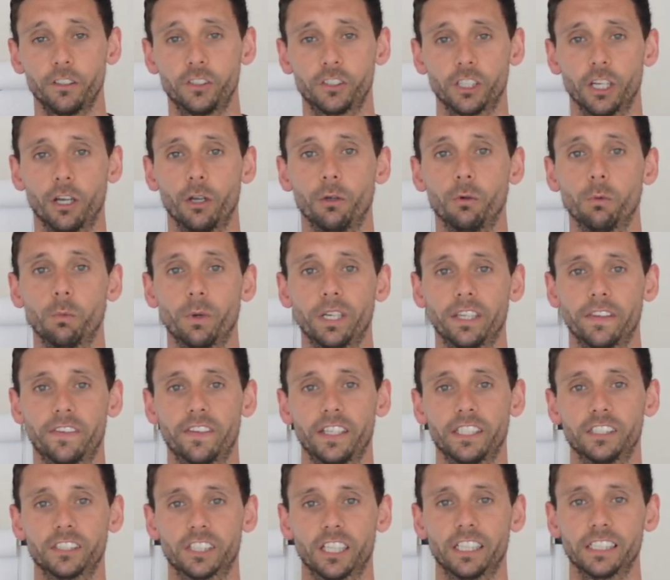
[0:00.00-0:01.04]
So when
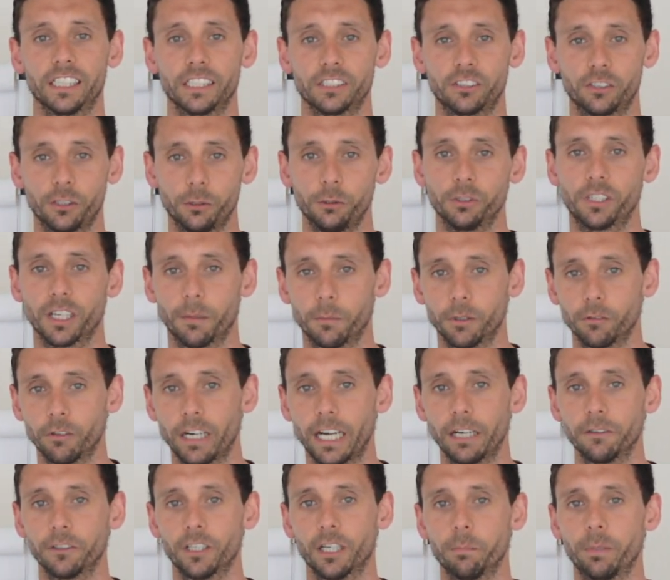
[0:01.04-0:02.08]
things like this do come
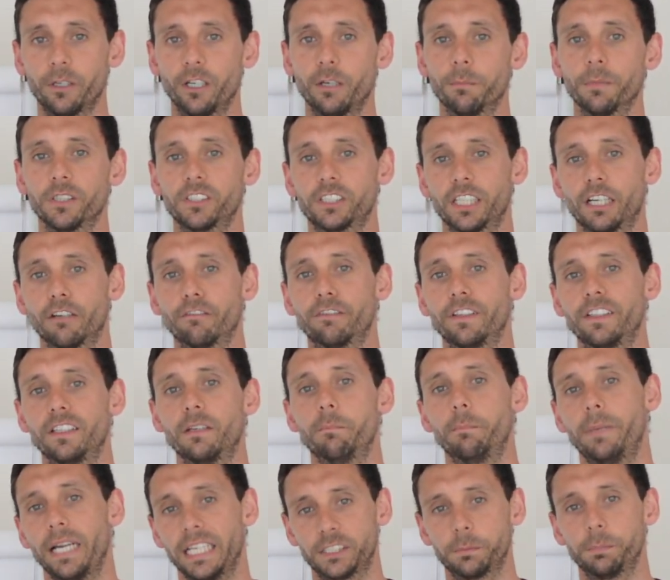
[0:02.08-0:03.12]
around, I'm putting myself in the
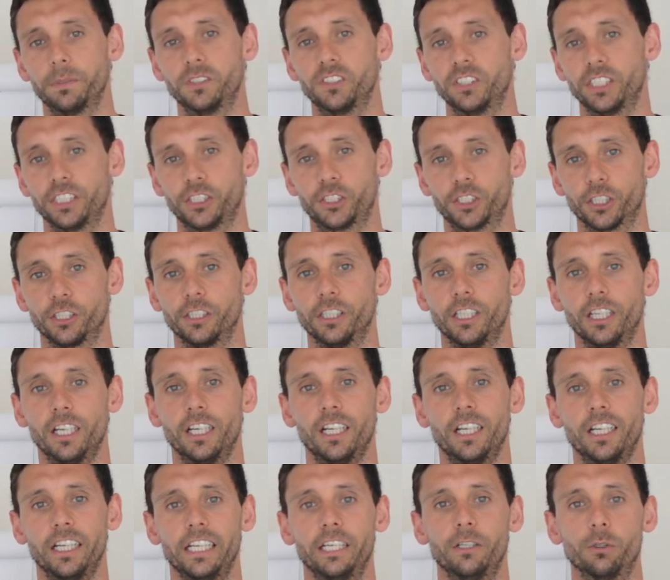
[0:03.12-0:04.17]
best position
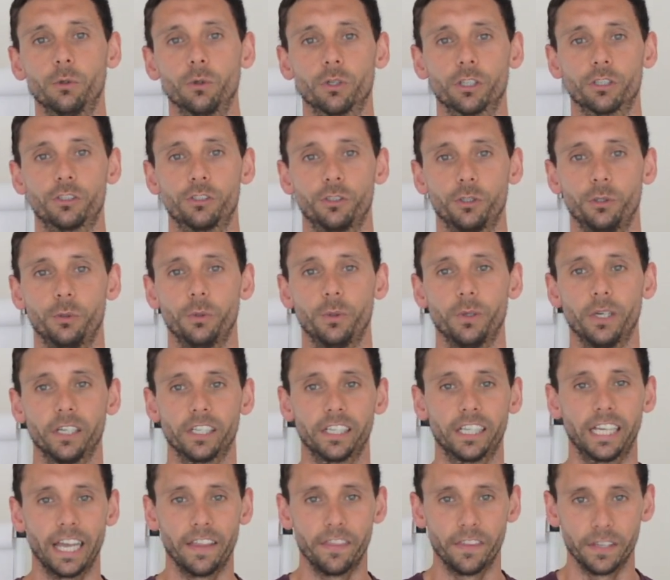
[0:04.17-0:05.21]
in order to
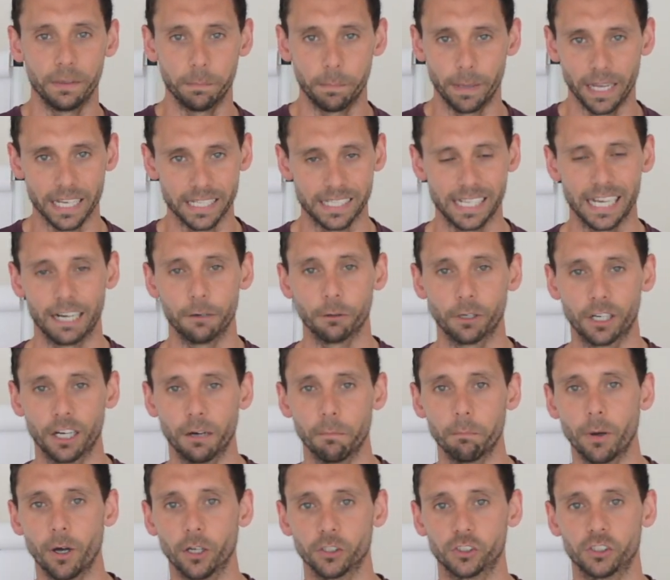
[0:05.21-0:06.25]
get the best
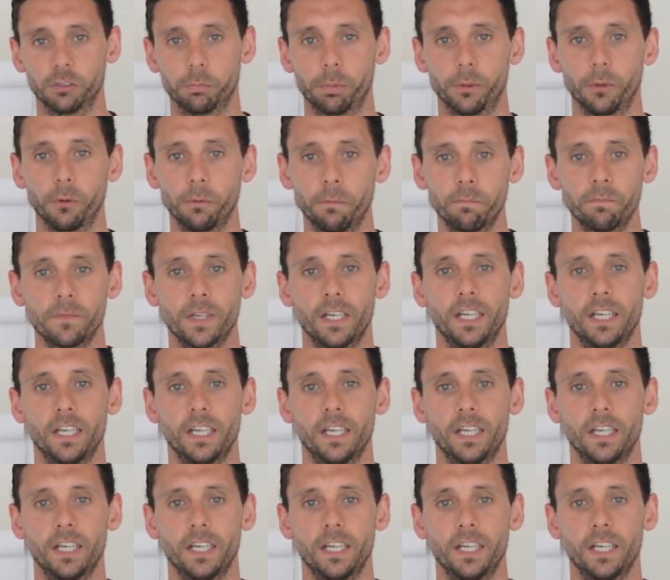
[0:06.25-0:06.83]
outcome possible.